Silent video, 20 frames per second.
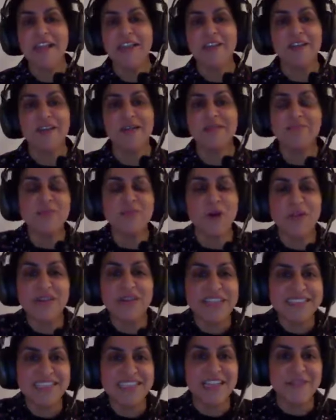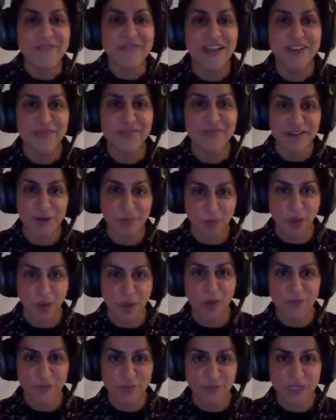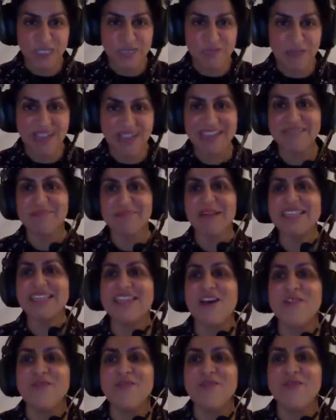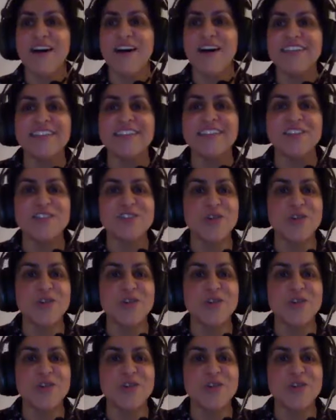You know, I'm not necessarily a fan of hearing my own voice back at myself either.